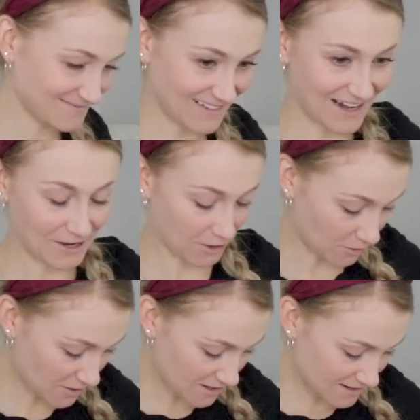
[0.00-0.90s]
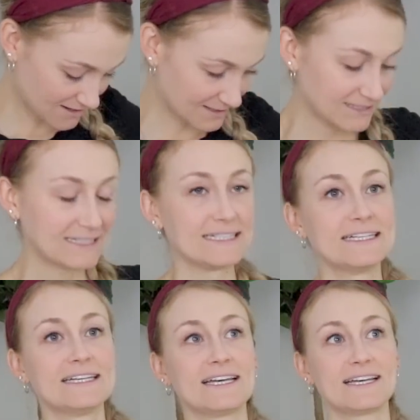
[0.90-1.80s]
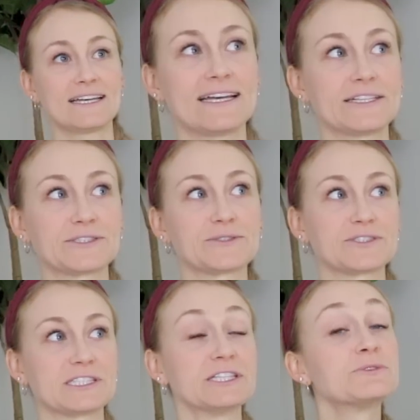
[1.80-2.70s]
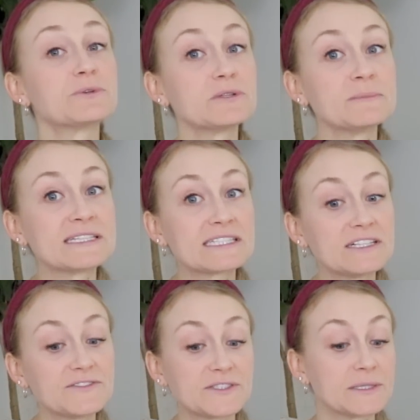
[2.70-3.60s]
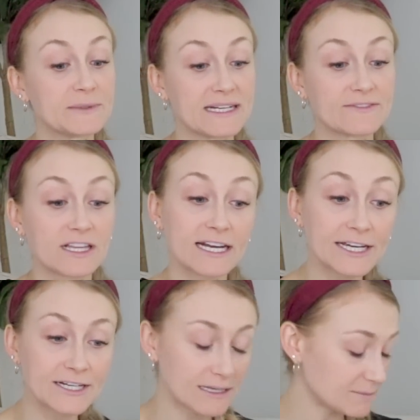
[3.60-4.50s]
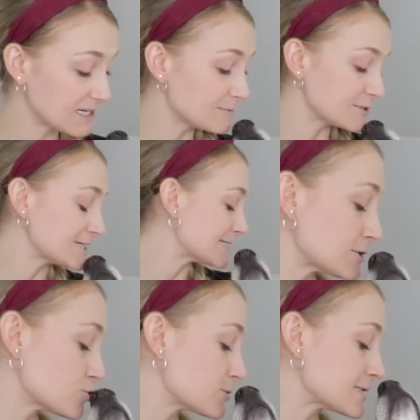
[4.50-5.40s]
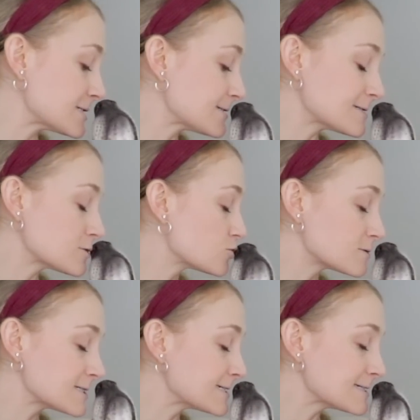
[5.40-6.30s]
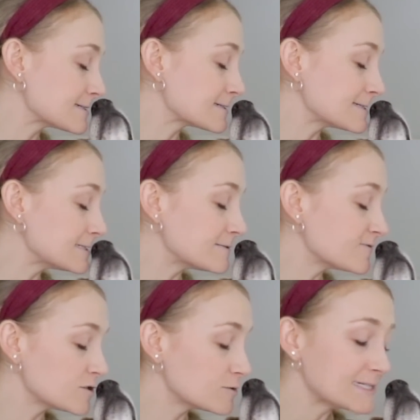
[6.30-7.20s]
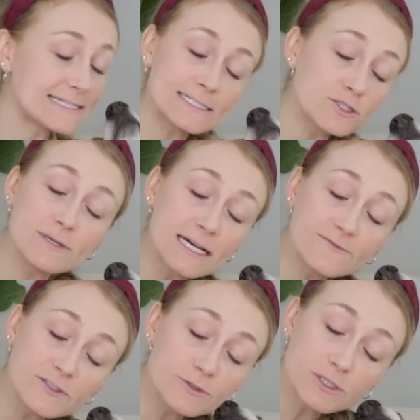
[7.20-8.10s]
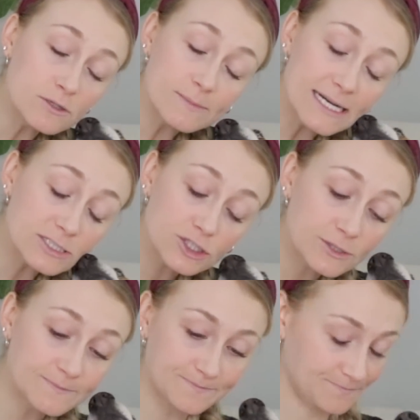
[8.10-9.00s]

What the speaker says: There. I also just lint rolled myself so I wouldn't have a lot of hair on me, but that's okay. That's okay. I love you. I do love you so much.